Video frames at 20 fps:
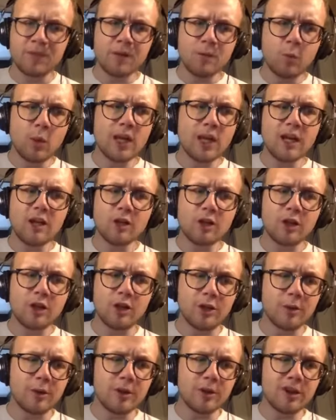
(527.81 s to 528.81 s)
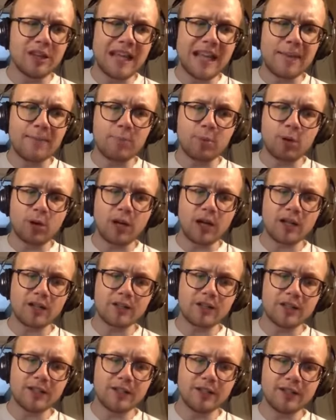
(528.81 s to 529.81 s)
when I look at the end
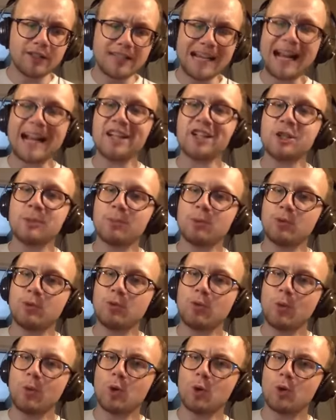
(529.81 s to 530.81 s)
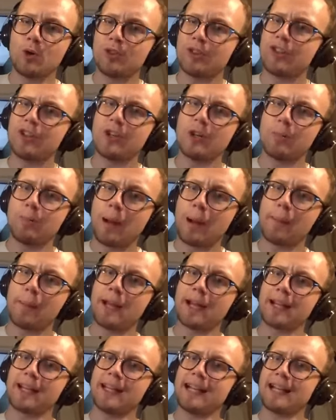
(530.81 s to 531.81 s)
product and the tangible reward that
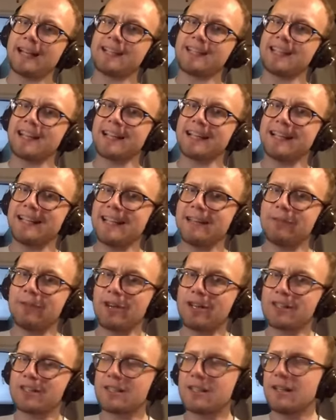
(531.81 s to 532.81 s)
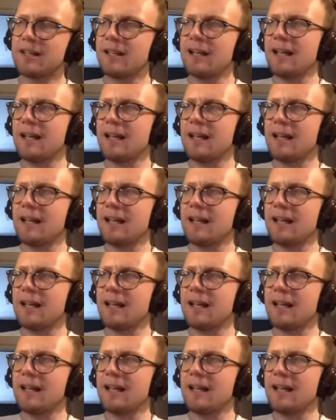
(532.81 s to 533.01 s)
Aubameyang and Lacazette give us,